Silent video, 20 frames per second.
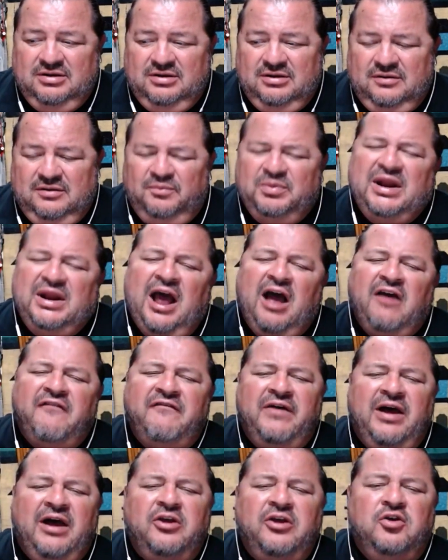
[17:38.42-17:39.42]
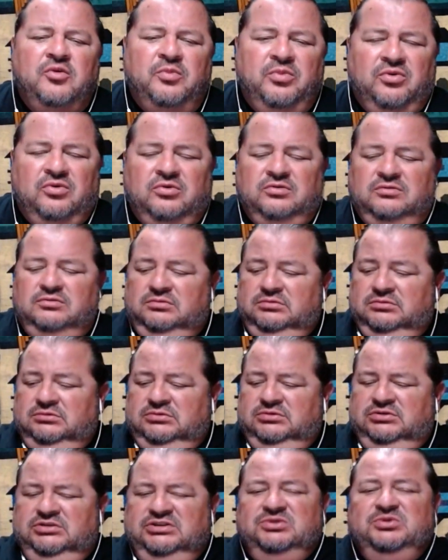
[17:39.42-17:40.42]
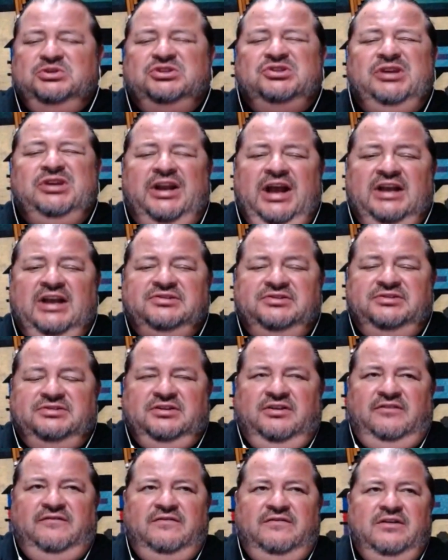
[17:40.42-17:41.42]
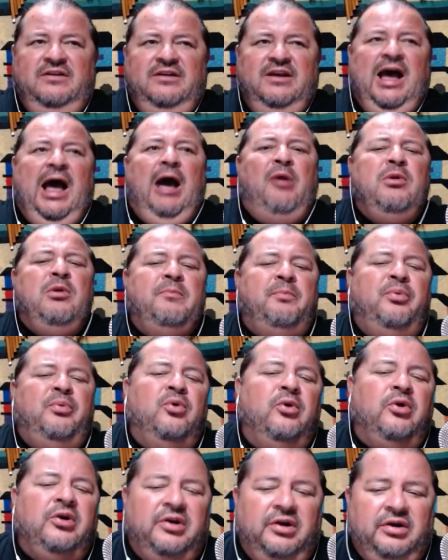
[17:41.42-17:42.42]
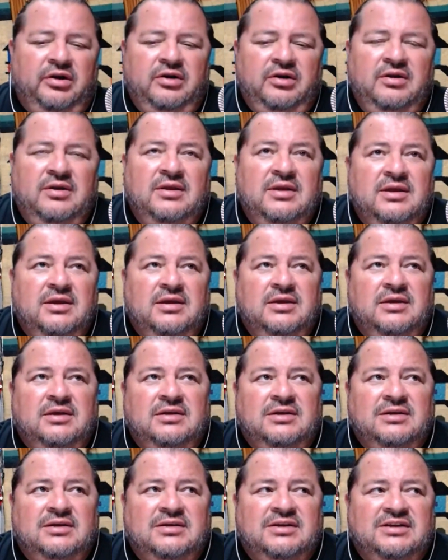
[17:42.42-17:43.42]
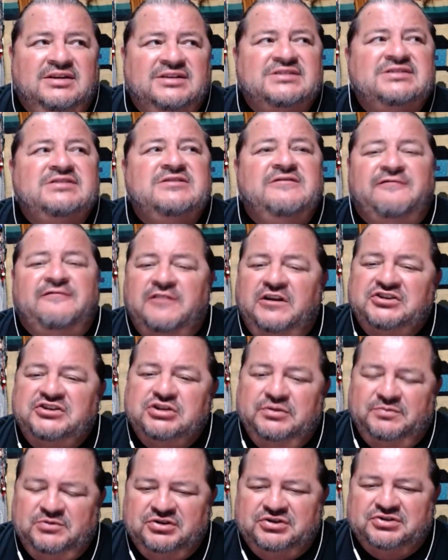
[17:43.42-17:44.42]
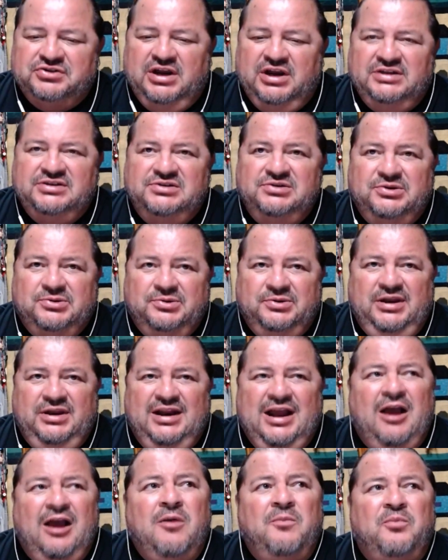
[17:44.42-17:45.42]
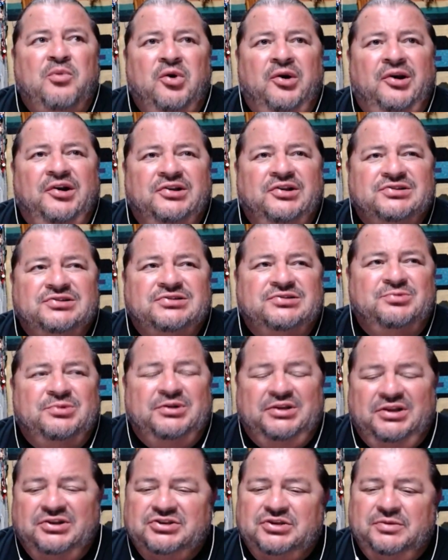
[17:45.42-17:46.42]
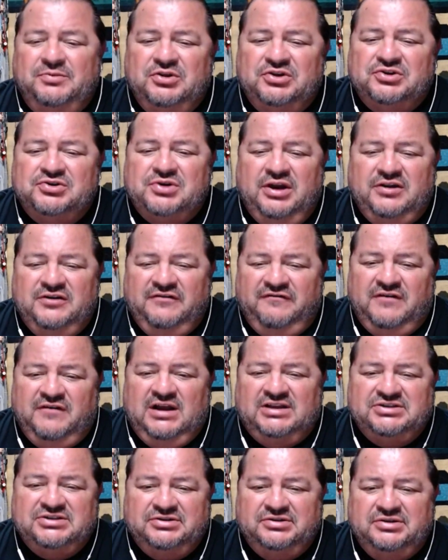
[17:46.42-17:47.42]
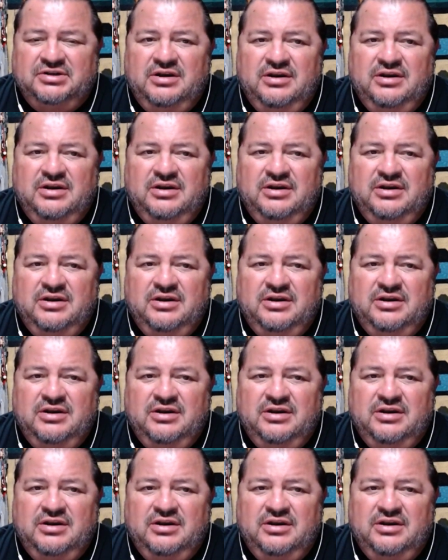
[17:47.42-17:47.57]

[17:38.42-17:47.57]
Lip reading: But how valuable is what you got to ask yourself? How important is the friendship you're trying to create? How important is the relationship you're trying to foster?